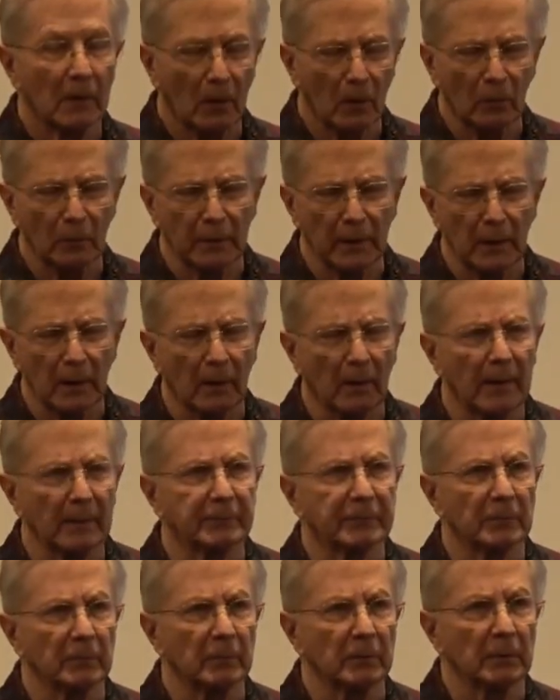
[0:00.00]
Oh, yeah,
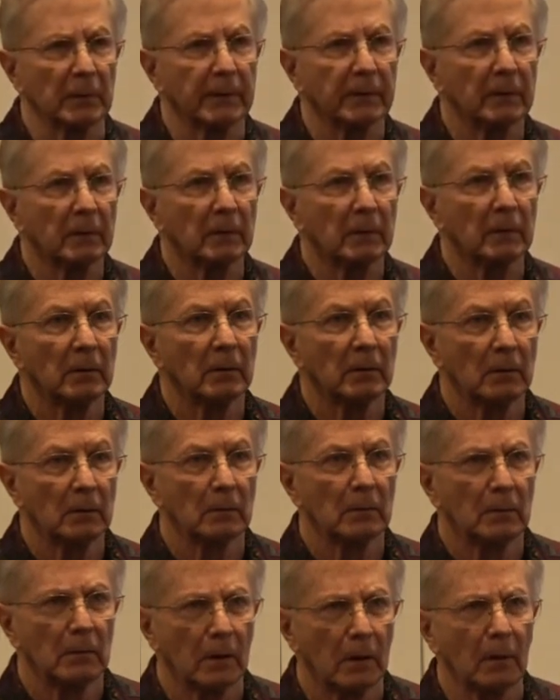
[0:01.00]
absolutely.
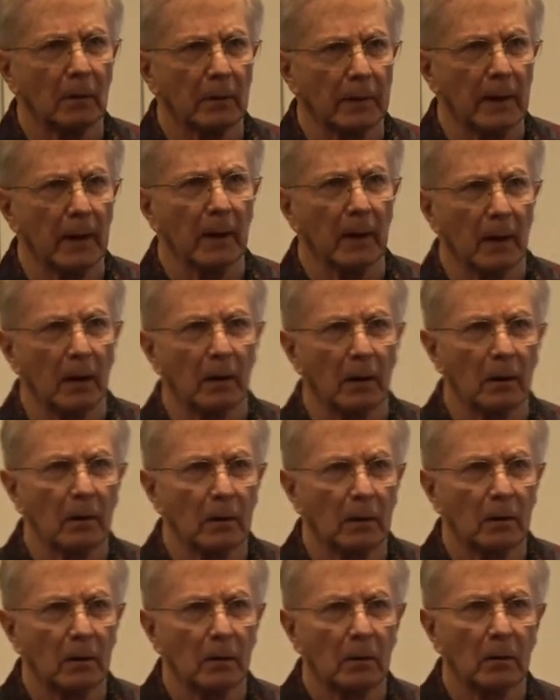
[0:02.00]
Oh, yeah.
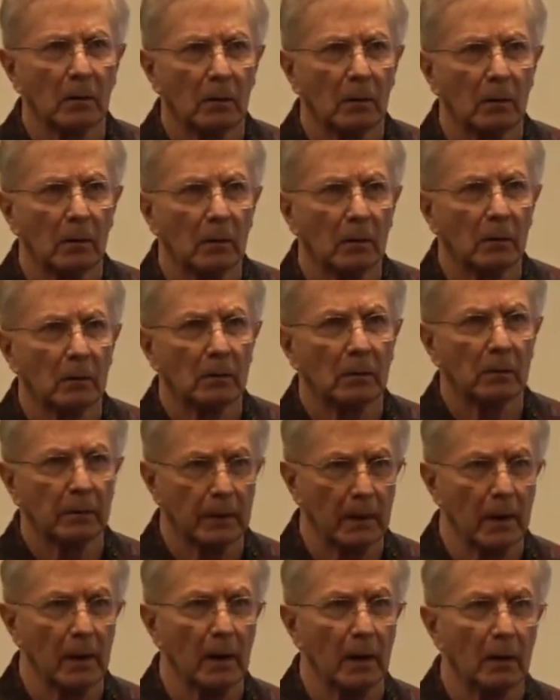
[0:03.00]

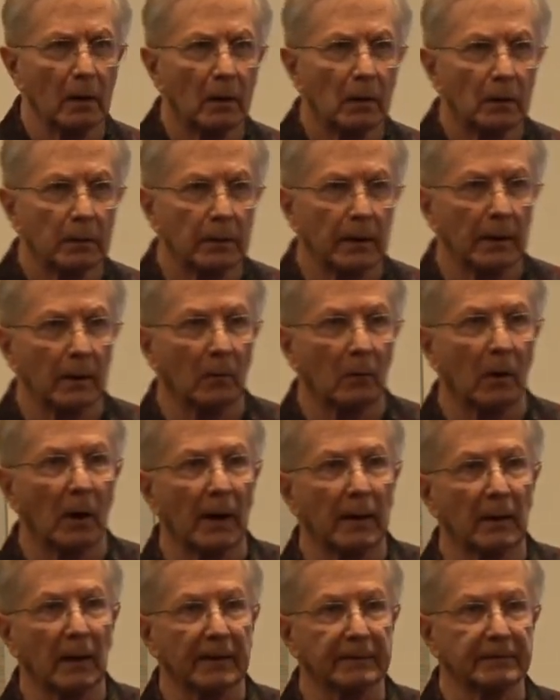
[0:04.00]
Yeah, yeah. Well,
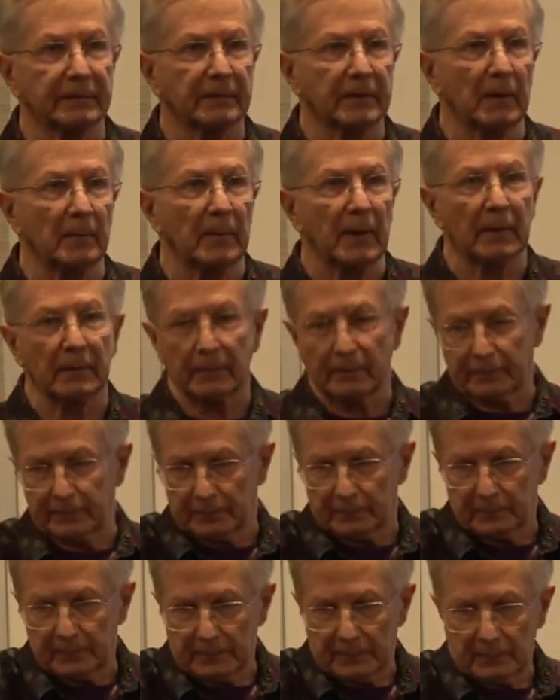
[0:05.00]
I like to come out of
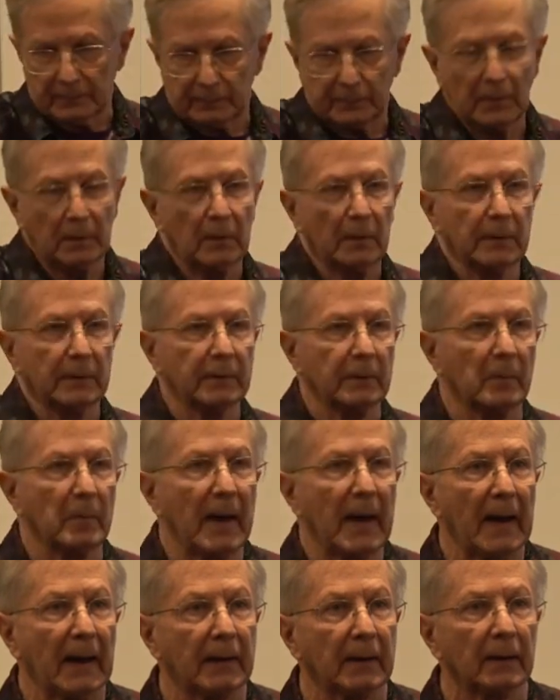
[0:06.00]
the, in the
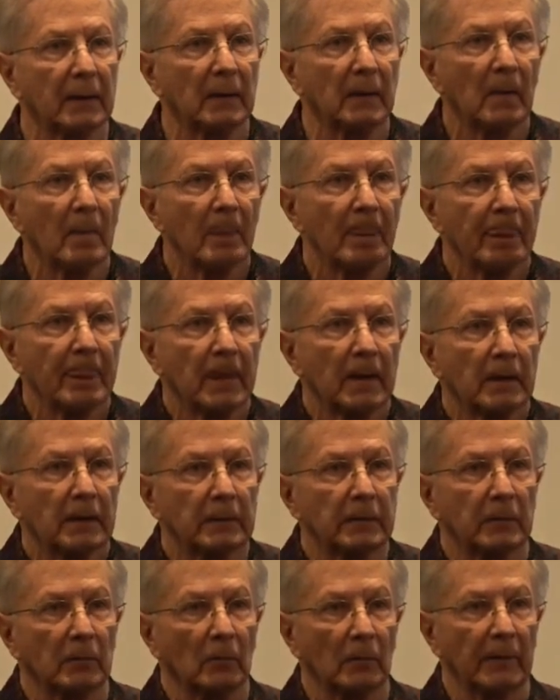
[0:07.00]
back.
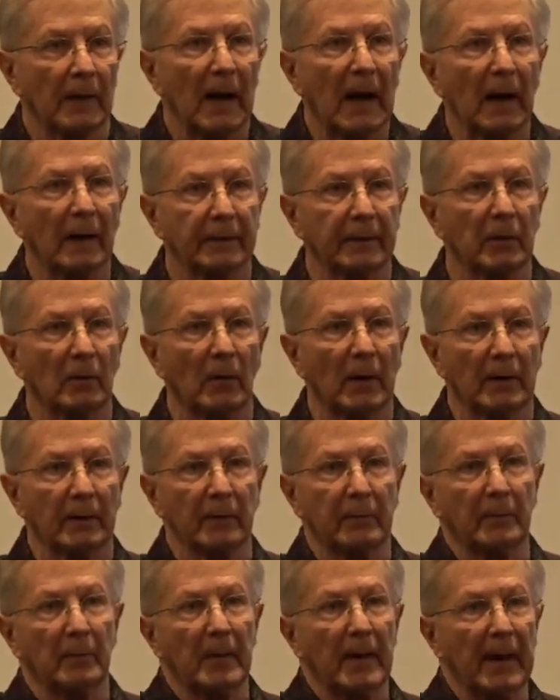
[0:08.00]
You know, the audio out
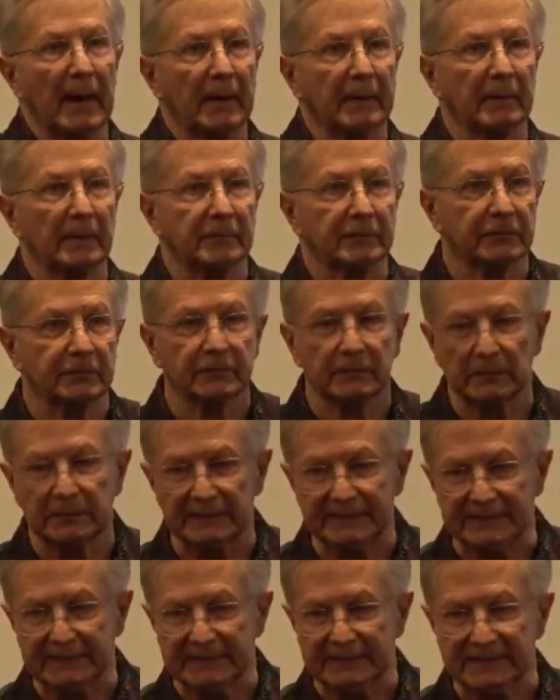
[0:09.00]
of the back, that's
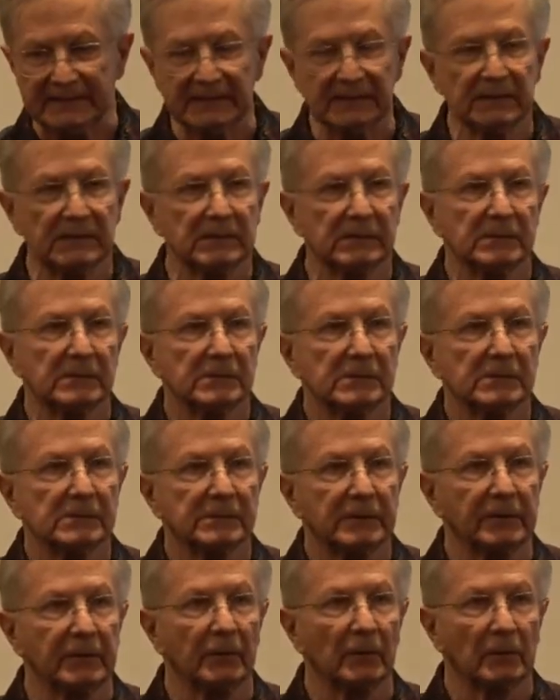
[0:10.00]
clean.
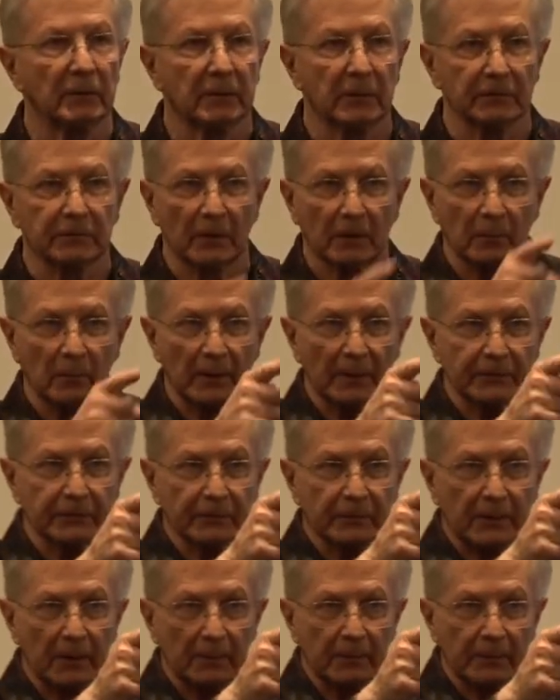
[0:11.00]
You don't, because otherwise
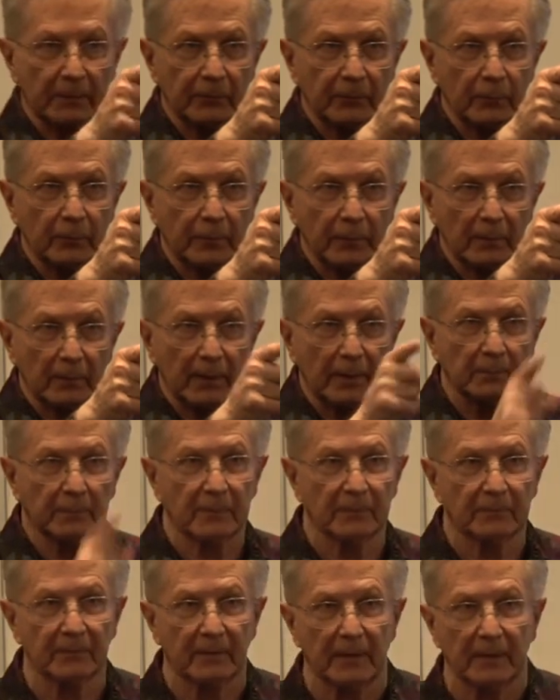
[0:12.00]
you're coming through their
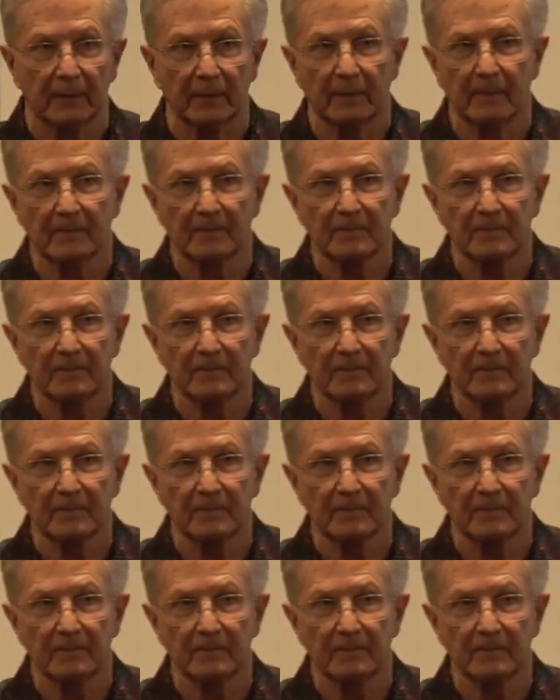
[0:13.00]
amplifier.